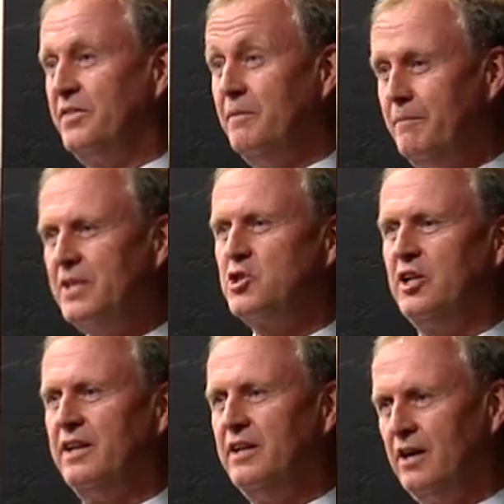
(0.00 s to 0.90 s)

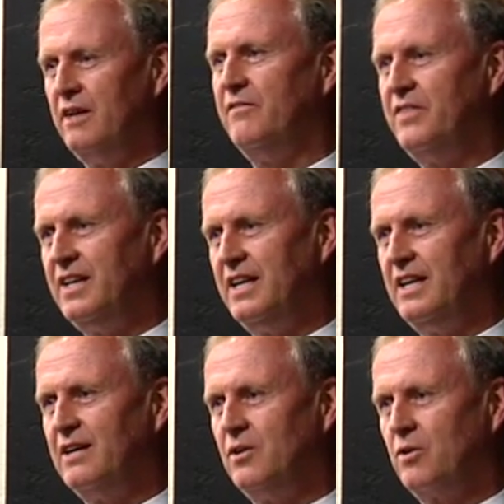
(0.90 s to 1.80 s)
mission of
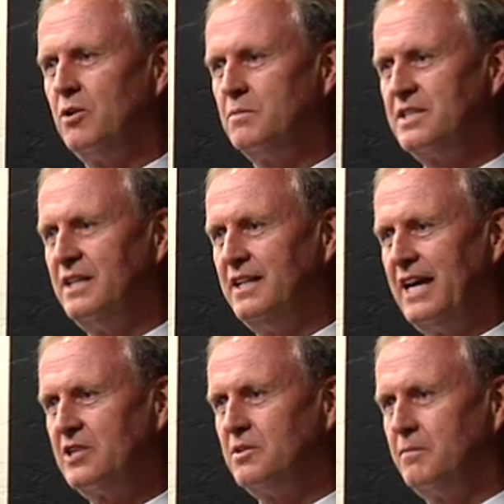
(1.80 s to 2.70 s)
the Oklahoma City
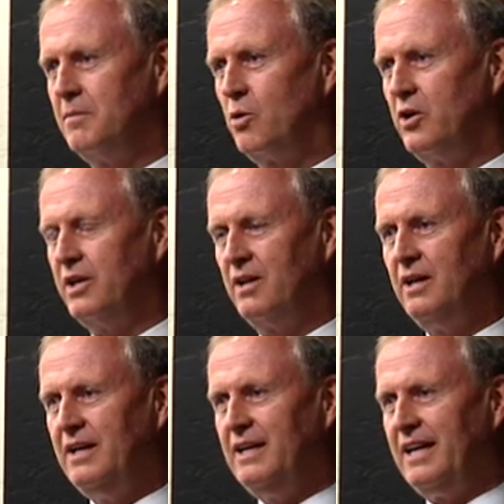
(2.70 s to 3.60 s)
National Memorial
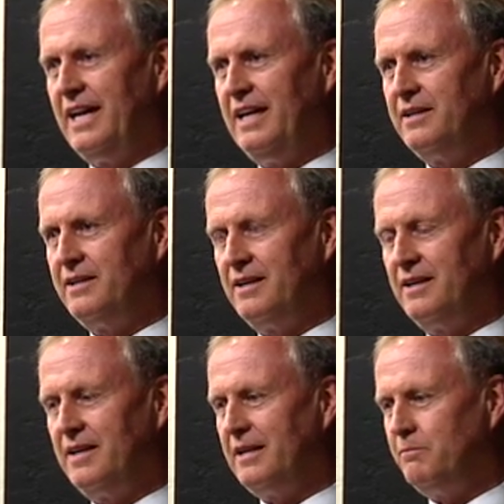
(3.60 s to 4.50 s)
and
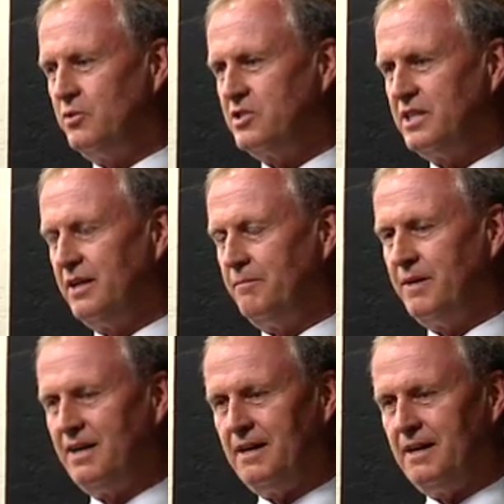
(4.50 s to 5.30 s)
Museum.